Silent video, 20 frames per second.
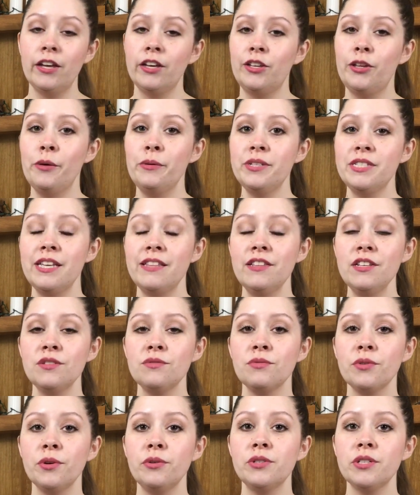You see this
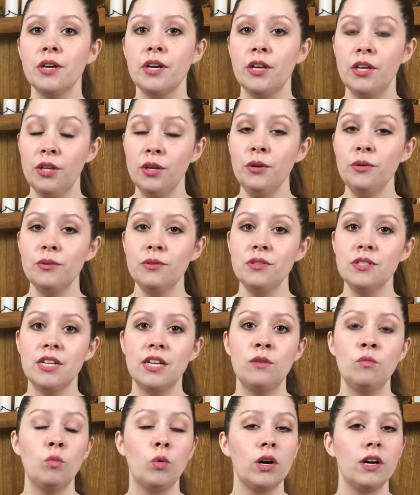root used
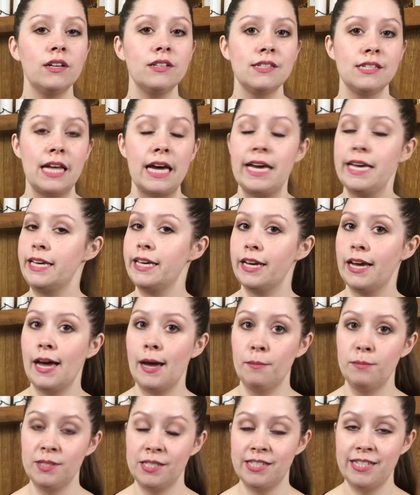in words like
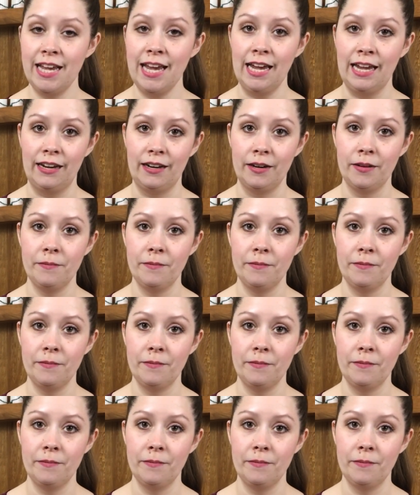abstain.